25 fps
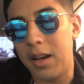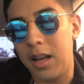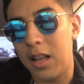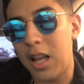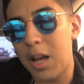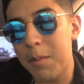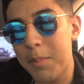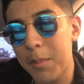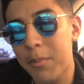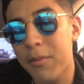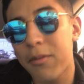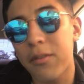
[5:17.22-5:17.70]
A
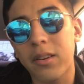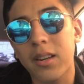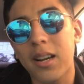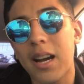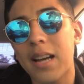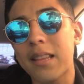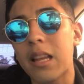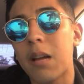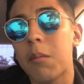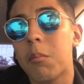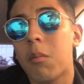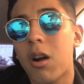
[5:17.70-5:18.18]
lot of people
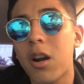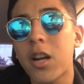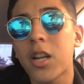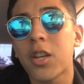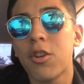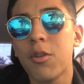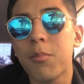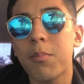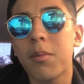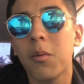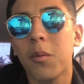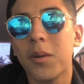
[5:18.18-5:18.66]
forgot that Amari
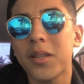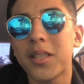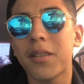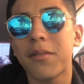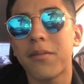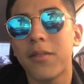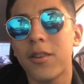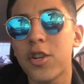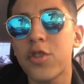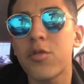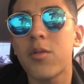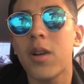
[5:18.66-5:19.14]
Cooper was
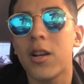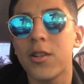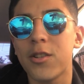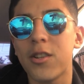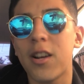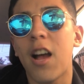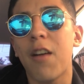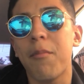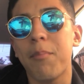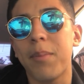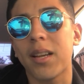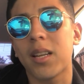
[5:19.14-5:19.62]
a first round
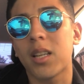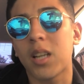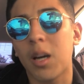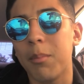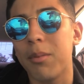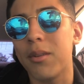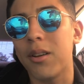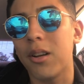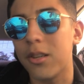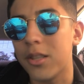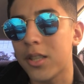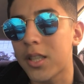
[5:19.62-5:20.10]
draft pick a
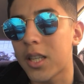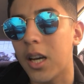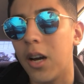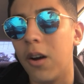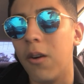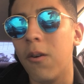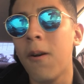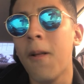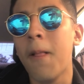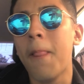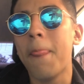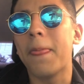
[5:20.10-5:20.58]
couple years
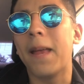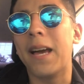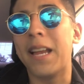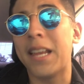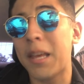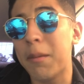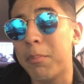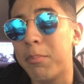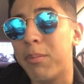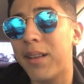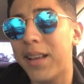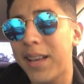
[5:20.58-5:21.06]
ago,
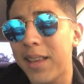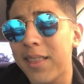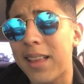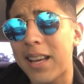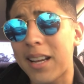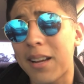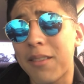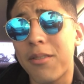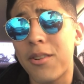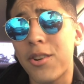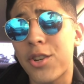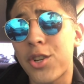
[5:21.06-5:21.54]
and he played
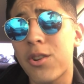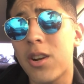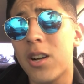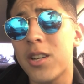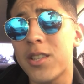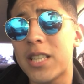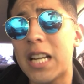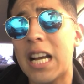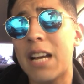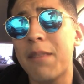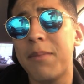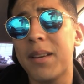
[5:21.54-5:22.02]
like a first
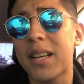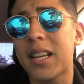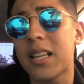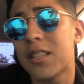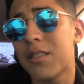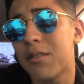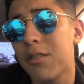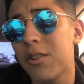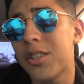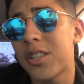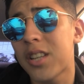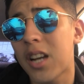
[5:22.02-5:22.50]
round draft pick
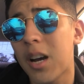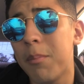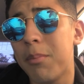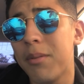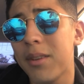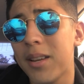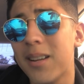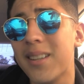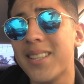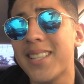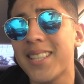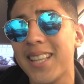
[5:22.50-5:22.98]
his first
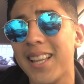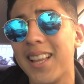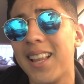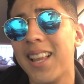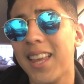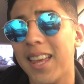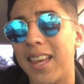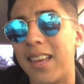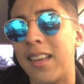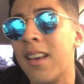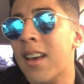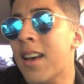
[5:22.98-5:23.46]
couple years in the
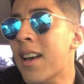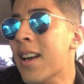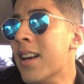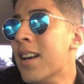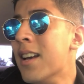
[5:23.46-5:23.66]
league.